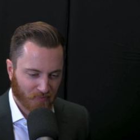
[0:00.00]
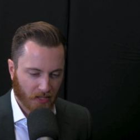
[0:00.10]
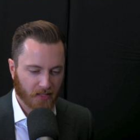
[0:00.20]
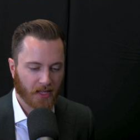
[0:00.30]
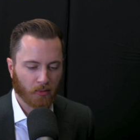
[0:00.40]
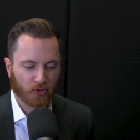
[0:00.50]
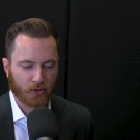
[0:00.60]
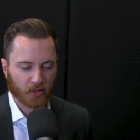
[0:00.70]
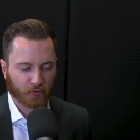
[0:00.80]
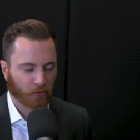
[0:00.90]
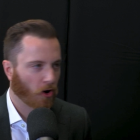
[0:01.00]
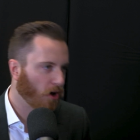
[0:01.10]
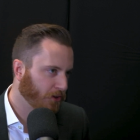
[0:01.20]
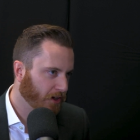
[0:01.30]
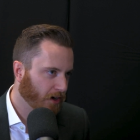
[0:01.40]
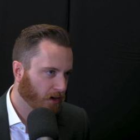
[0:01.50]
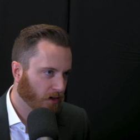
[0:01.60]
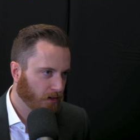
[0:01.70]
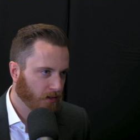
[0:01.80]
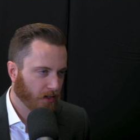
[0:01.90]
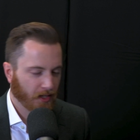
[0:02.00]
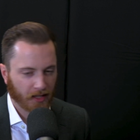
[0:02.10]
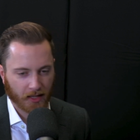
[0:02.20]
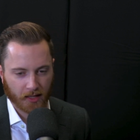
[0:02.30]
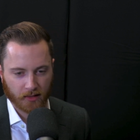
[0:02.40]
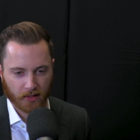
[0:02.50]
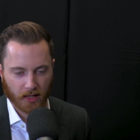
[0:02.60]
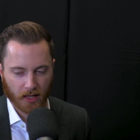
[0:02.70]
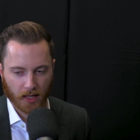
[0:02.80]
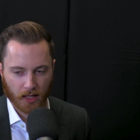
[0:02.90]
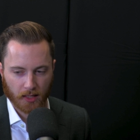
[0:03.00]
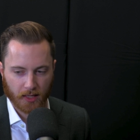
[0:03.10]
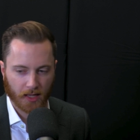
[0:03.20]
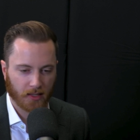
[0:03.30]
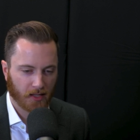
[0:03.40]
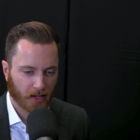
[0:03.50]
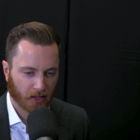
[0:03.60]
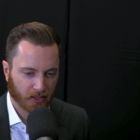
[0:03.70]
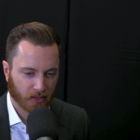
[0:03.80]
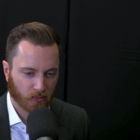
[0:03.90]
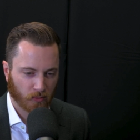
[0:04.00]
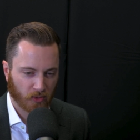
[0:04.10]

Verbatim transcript: And they were doing fraud there, and Andy Elliott.